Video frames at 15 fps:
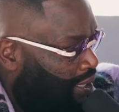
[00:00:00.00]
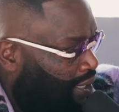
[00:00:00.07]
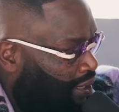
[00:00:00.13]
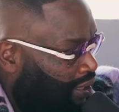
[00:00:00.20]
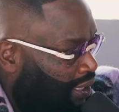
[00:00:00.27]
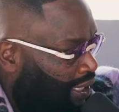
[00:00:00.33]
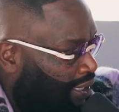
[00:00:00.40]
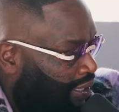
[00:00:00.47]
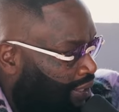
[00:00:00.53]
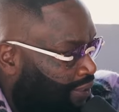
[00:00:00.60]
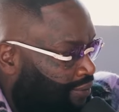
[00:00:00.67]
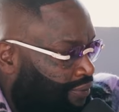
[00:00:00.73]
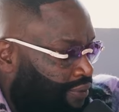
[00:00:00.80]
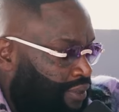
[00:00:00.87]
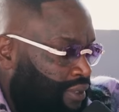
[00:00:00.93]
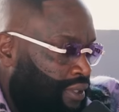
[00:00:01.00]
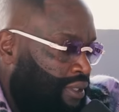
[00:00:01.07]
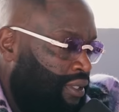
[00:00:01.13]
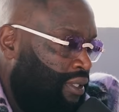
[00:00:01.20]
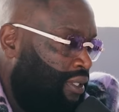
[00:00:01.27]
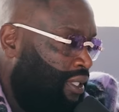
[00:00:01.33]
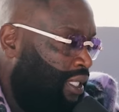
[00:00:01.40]
uh LIV
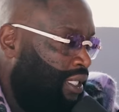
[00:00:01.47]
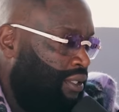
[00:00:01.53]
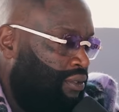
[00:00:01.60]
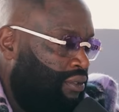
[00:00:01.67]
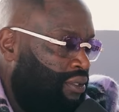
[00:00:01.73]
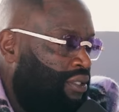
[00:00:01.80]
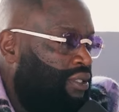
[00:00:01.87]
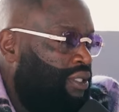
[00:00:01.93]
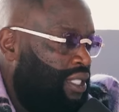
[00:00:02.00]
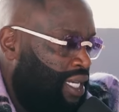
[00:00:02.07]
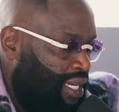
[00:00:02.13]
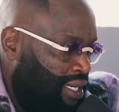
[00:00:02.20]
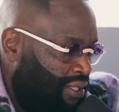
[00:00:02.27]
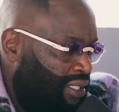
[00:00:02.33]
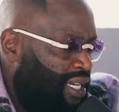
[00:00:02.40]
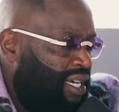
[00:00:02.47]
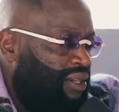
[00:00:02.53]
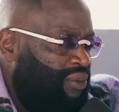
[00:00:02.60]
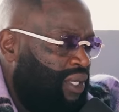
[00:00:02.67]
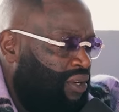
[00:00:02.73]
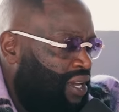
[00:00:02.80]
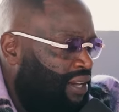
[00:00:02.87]
performing. yeah, yeah,
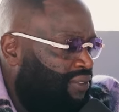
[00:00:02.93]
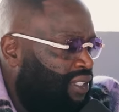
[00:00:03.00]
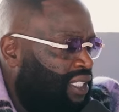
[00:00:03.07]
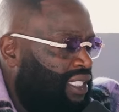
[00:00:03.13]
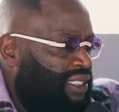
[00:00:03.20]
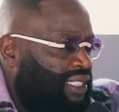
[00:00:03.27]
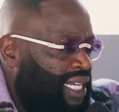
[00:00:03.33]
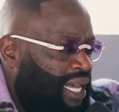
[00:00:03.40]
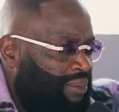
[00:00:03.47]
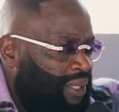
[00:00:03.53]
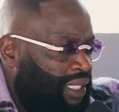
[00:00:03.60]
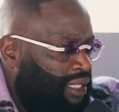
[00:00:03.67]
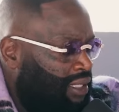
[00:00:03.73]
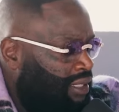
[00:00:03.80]
we gonna have a good time at